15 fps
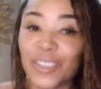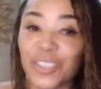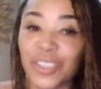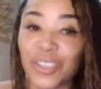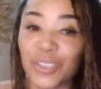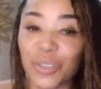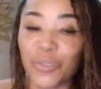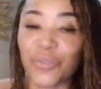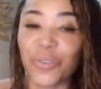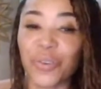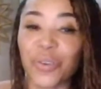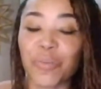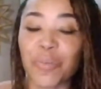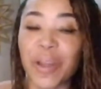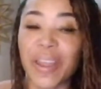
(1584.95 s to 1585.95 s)
shelter
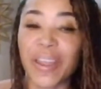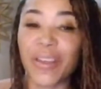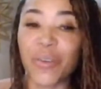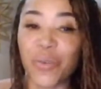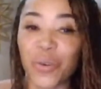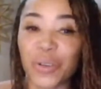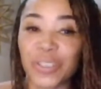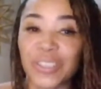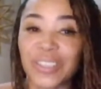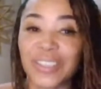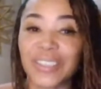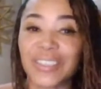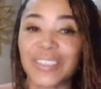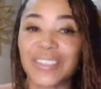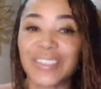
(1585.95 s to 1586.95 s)
for my
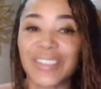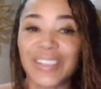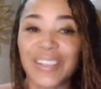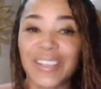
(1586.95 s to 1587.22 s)
horses,